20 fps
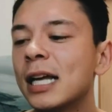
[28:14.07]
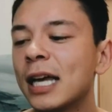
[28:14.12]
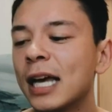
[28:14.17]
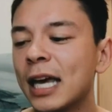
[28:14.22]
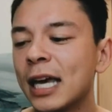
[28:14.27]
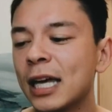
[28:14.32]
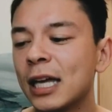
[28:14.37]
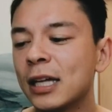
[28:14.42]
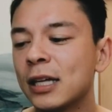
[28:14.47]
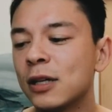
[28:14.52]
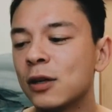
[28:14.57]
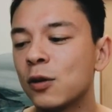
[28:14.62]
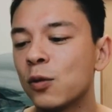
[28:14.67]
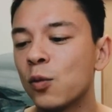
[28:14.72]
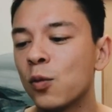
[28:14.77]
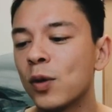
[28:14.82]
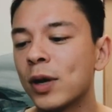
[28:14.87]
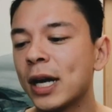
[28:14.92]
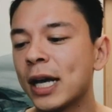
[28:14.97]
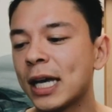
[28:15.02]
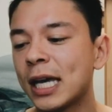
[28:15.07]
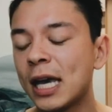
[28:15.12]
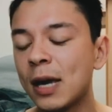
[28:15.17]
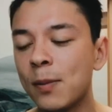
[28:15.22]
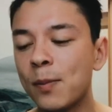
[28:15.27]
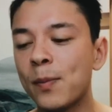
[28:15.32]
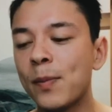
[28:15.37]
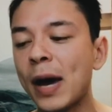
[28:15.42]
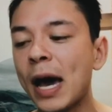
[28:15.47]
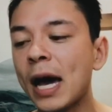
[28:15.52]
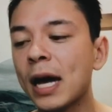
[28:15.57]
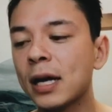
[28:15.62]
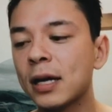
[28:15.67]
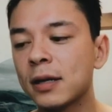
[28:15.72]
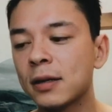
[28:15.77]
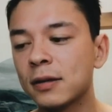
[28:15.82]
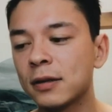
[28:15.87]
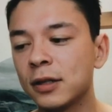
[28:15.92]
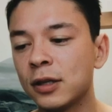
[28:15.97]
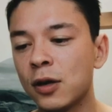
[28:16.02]
And when I came
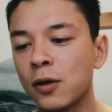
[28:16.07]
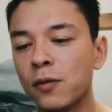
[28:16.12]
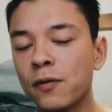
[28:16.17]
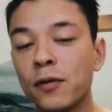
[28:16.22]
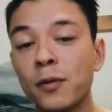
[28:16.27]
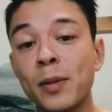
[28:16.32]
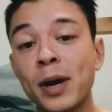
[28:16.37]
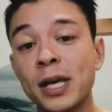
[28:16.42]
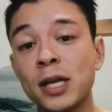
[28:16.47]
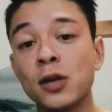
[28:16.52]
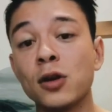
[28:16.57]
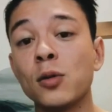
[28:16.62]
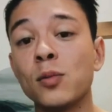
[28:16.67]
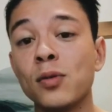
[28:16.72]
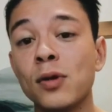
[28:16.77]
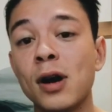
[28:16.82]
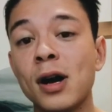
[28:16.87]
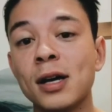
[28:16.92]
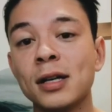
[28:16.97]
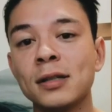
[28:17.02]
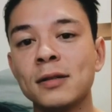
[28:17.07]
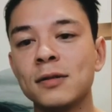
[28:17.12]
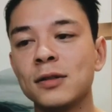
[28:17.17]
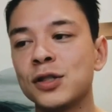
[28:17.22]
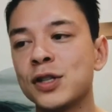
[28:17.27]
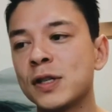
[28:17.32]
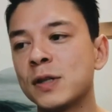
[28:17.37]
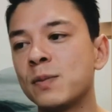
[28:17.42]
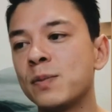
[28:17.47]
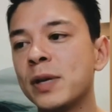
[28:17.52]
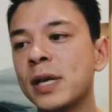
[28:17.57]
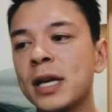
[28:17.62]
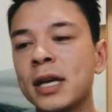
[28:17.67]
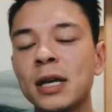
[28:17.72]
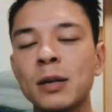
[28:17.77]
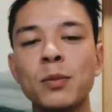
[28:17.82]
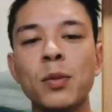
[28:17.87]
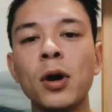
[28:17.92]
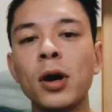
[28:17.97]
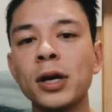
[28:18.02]
back, from my year abroad, just being
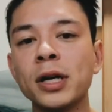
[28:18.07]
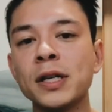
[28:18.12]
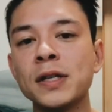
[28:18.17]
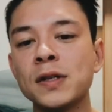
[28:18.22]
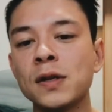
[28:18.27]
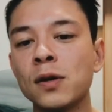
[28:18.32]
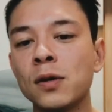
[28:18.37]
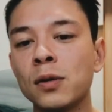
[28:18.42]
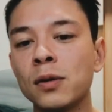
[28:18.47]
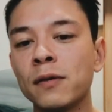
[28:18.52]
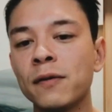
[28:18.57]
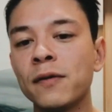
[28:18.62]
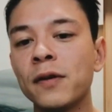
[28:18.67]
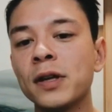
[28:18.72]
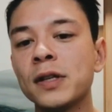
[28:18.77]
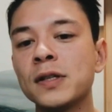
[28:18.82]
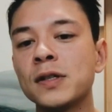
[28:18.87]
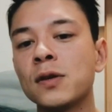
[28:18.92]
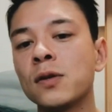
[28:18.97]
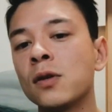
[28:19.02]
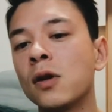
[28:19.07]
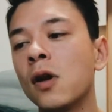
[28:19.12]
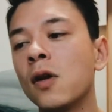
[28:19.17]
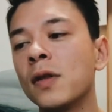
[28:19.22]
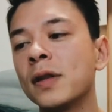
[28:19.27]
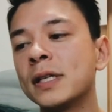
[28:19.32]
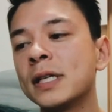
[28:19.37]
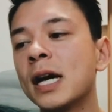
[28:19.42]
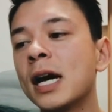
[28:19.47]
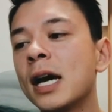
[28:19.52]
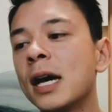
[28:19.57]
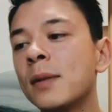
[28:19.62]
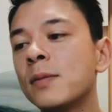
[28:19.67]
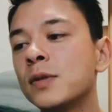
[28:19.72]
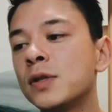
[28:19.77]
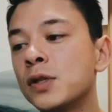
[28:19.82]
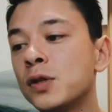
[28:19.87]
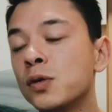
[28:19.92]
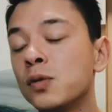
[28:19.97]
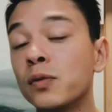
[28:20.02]
in party zone, fun zone all the
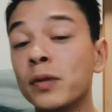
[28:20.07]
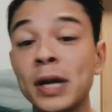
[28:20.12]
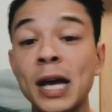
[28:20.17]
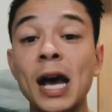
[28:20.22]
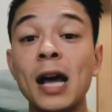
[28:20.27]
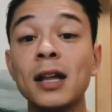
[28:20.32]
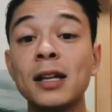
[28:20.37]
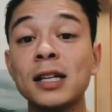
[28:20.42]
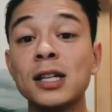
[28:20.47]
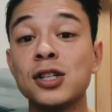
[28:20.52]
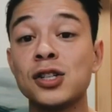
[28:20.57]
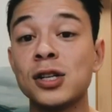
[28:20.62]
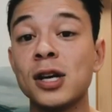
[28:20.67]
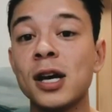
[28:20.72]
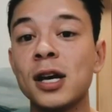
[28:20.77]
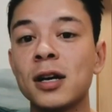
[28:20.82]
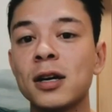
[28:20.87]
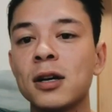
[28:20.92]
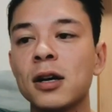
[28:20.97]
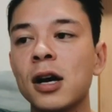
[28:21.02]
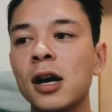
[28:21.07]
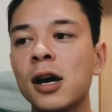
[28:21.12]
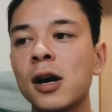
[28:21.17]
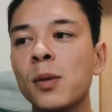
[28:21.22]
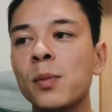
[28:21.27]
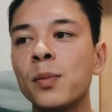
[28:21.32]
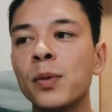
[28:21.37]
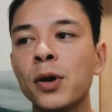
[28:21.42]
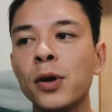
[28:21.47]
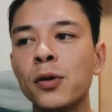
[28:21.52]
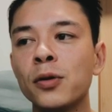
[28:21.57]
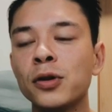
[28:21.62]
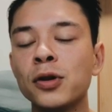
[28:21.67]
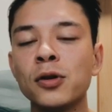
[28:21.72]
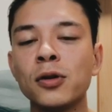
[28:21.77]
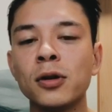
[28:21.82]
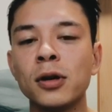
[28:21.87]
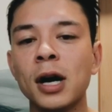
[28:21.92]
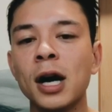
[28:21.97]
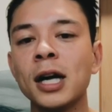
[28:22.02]
time, to reality check, Beau,
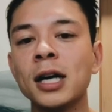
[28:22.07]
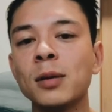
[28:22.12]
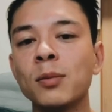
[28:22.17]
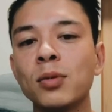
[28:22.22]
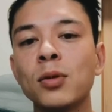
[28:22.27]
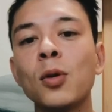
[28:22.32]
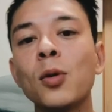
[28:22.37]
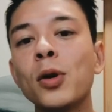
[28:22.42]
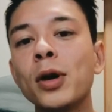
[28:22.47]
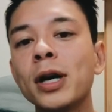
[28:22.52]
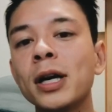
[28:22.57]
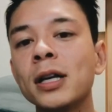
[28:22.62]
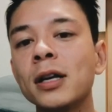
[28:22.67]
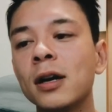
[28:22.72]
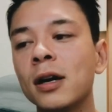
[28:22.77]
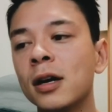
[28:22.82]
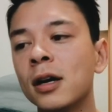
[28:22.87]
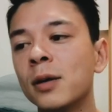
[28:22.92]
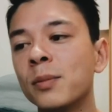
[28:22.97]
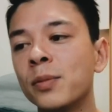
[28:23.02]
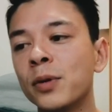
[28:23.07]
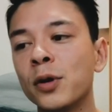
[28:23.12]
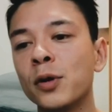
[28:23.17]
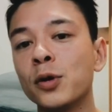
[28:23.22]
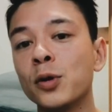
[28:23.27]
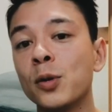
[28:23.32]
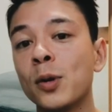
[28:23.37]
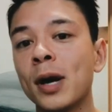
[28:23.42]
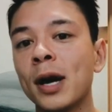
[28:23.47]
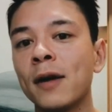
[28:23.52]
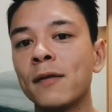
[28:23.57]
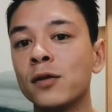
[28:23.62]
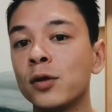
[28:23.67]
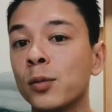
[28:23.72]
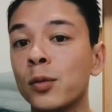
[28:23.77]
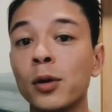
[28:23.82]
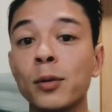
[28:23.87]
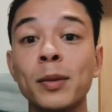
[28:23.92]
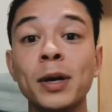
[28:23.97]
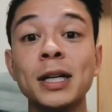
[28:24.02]
you're unemployed. Beau, you have no
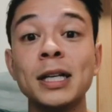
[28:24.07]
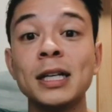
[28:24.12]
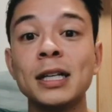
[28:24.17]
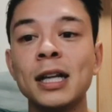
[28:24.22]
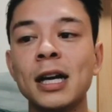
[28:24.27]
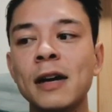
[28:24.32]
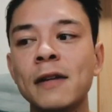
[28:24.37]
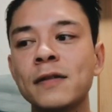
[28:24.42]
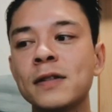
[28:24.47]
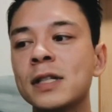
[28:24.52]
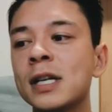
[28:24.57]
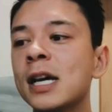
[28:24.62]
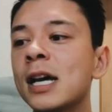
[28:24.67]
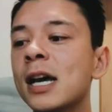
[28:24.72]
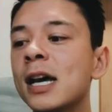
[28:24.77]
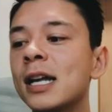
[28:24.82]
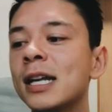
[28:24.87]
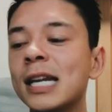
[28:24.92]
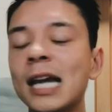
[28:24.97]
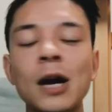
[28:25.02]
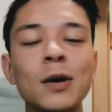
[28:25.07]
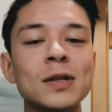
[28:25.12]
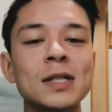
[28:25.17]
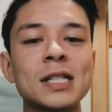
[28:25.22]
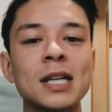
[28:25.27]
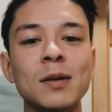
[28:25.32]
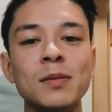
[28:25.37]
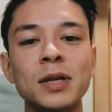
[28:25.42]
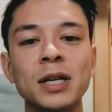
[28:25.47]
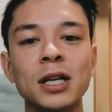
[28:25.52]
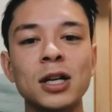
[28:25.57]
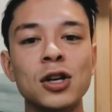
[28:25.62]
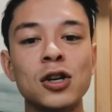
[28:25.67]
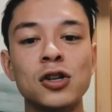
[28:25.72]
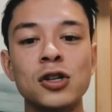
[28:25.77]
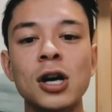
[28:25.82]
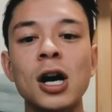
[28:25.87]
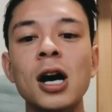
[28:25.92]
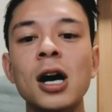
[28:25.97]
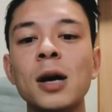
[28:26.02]
more money left. Now it's time to get a
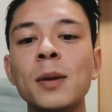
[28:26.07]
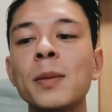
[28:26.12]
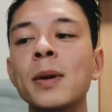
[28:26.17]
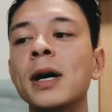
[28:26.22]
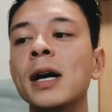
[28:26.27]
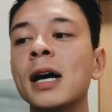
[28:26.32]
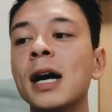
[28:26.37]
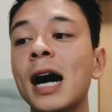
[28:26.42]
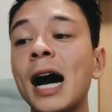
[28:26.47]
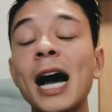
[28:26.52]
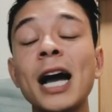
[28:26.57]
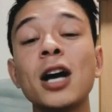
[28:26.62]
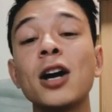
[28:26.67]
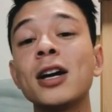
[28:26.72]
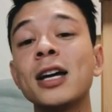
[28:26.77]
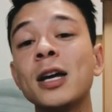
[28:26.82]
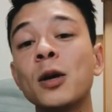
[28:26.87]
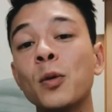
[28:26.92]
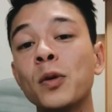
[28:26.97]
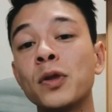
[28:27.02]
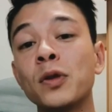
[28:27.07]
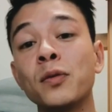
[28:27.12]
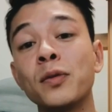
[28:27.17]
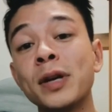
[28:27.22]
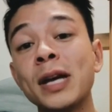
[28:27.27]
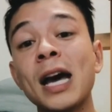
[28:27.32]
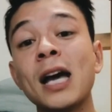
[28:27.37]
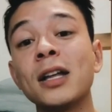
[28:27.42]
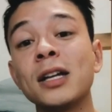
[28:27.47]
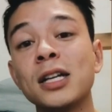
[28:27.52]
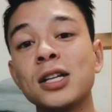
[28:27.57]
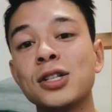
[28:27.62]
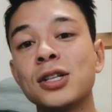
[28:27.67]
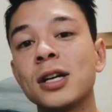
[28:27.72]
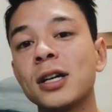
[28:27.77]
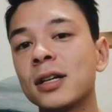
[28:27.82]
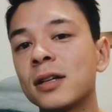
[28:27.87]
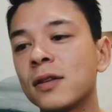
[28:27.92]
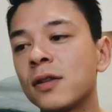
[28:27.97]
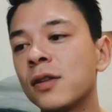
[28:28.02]
job. I got hit with the reality
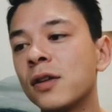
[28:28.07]
check.